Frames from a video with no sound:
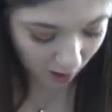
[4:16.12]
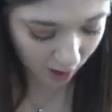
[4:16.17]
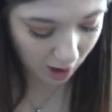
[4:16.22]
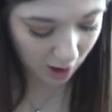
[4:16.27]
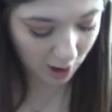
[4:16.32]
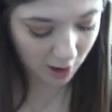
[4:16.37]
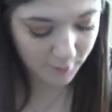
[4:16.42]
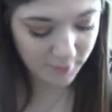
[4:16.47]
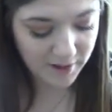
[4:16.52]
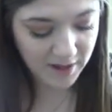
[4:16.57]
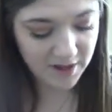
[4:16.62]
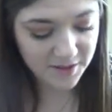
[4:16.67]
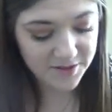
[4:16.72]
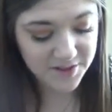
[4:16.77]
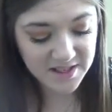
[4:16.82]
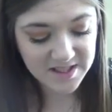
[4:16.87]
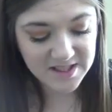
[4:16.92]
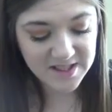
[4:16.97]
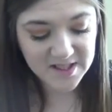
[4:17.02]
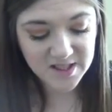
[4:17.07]
Um,
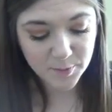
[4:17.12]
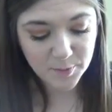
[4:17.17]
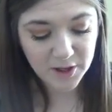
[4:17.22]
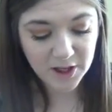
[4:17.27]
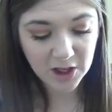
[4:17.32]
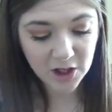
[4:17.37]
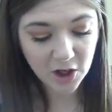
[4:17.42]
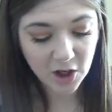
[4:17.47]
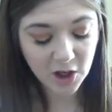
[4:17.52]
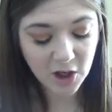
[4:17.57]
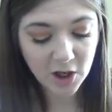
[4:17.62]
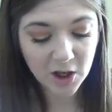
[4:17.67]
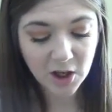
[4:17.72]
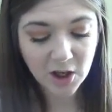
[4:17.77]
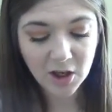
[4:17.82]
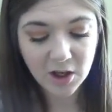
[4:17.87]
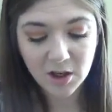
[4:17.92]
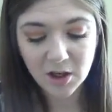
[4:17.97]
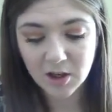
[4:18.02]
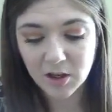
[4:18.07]
this is the Pure,